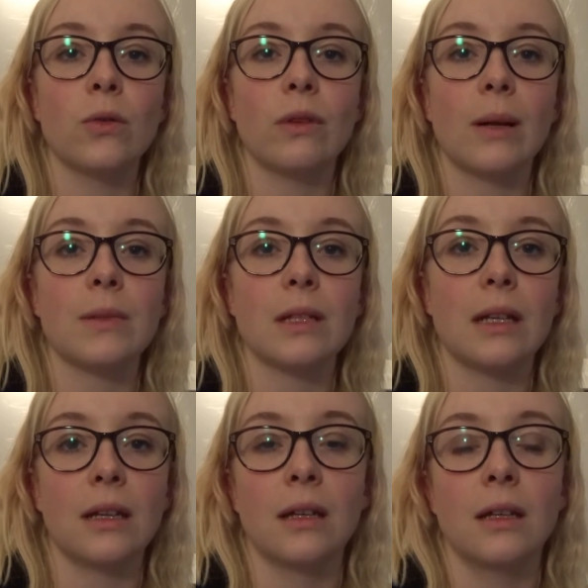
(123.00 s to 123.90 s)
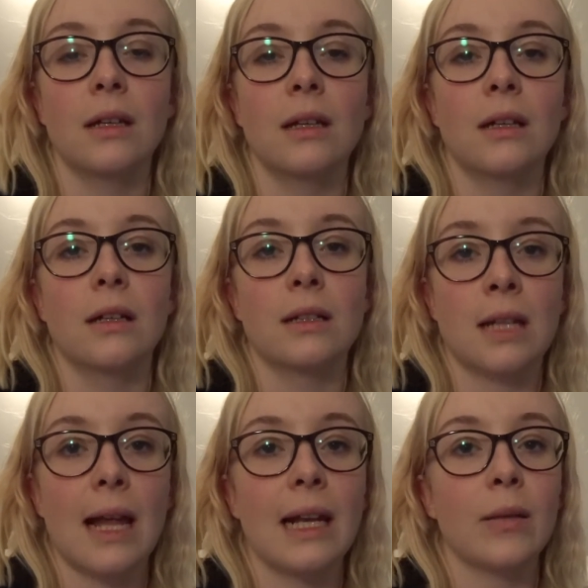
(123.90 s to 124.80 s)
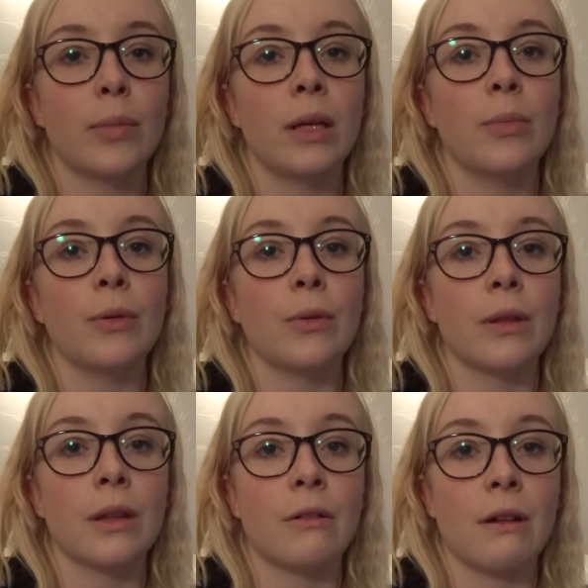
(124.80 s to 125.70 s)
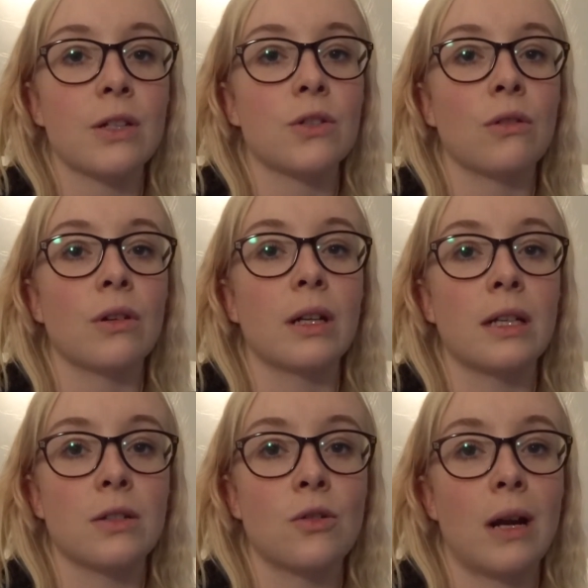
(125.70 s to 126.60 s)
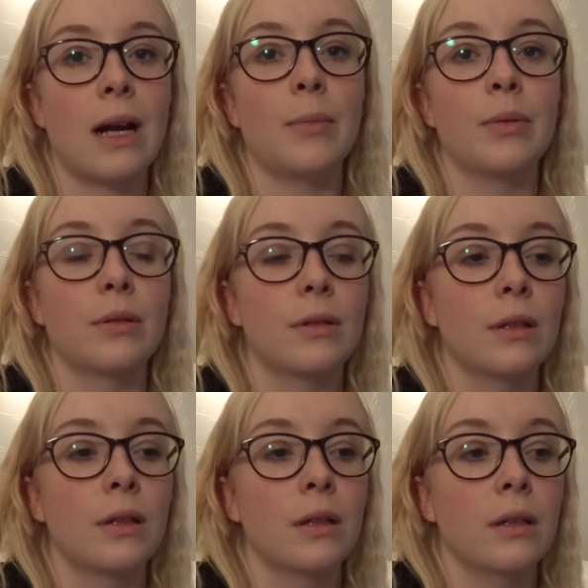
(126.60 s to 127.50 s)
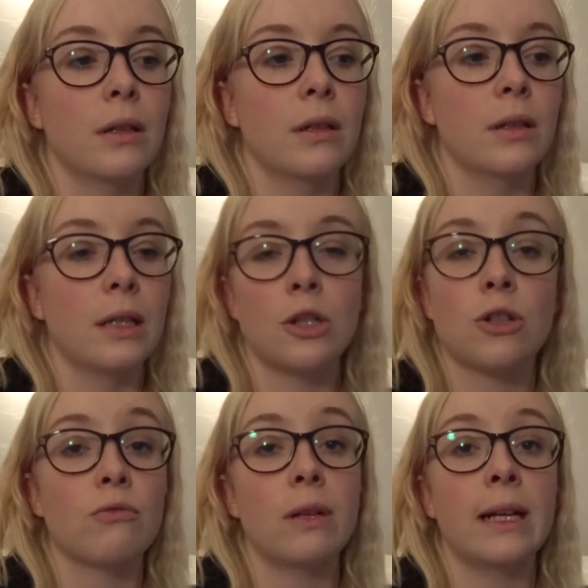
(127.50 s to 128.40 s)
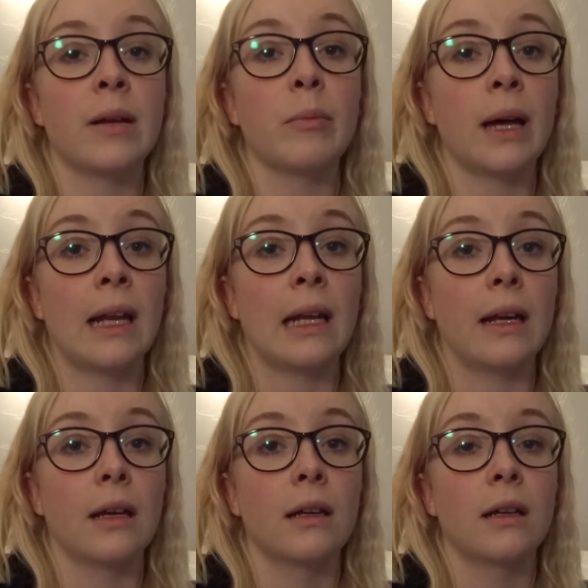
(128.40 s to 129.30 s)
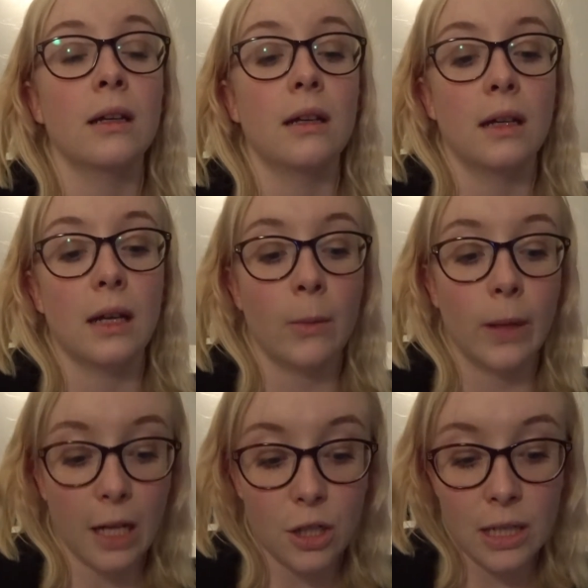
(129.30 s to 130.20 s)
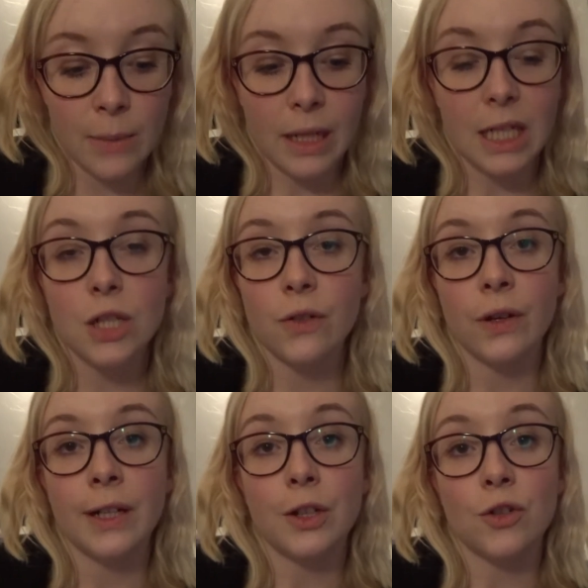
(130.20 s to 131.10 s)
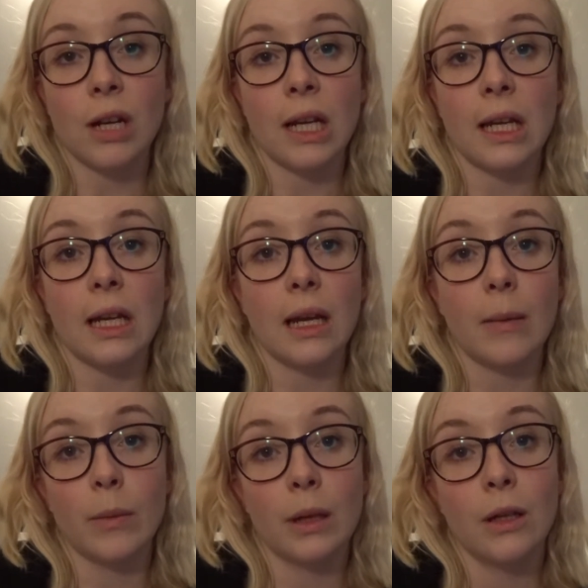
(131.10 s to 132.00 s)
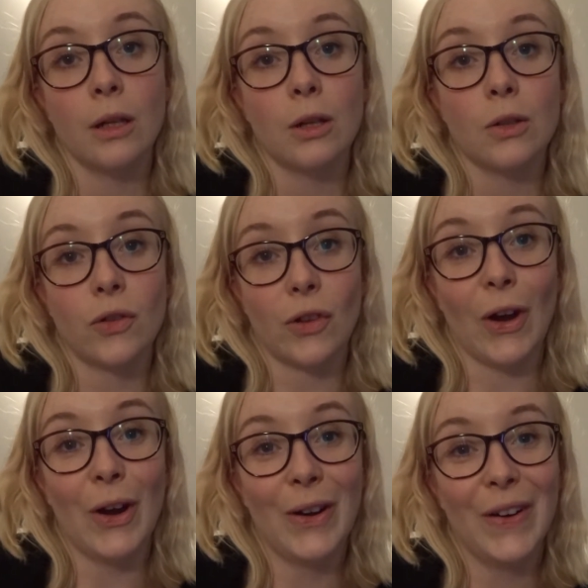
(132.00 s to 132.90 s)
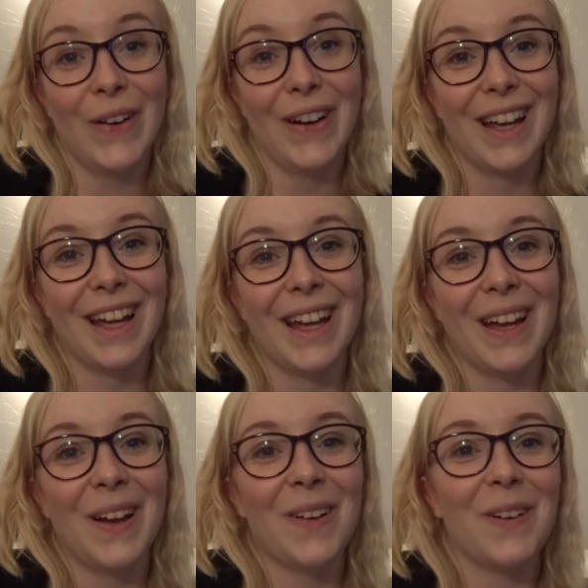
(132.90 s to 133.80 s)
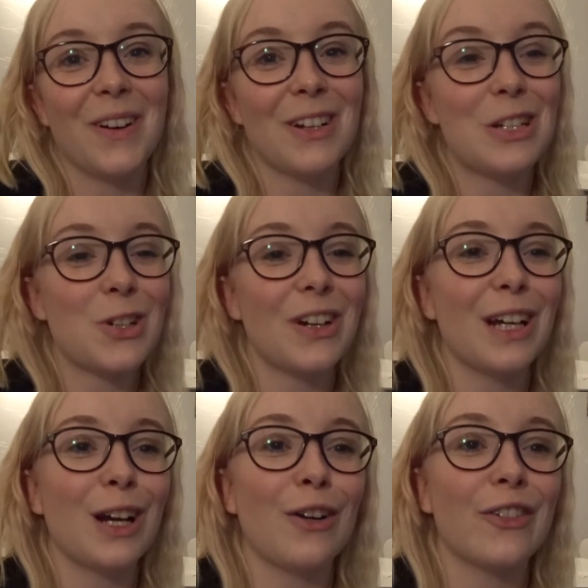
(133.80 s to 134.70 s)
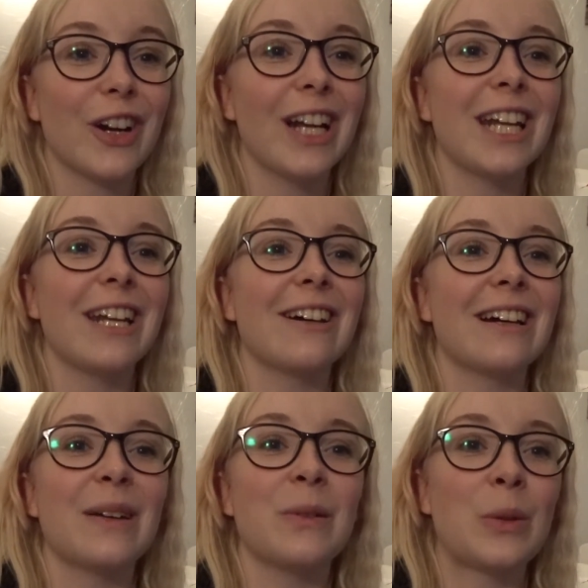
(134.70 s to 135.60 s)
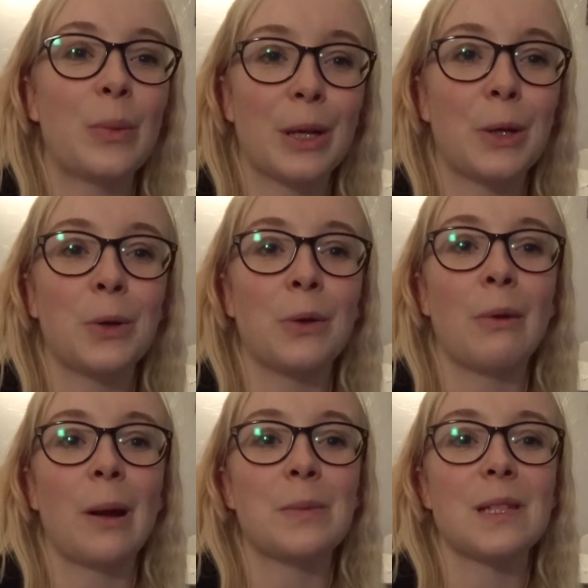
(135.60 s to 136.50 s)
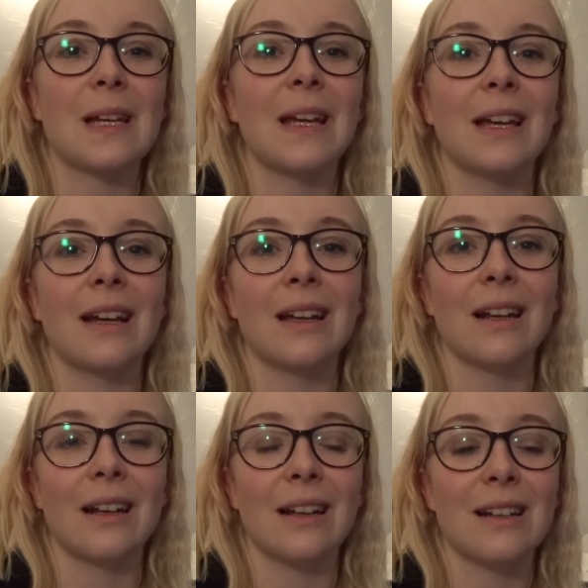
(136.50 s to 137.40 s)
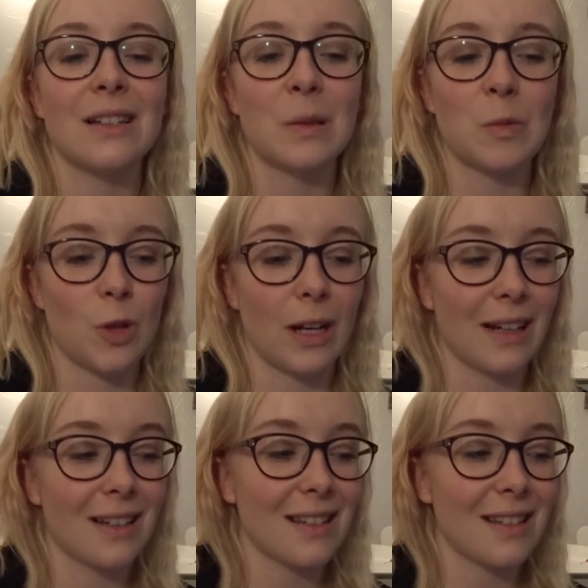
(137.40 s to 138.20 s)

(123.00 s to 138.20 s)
Ramsay telling people that their restaurant is crap. It's just really compelling. And we actually managed to find a drinking game. So we're enjoying our Friday night with a bit of Gordon Ramsay and some drinks.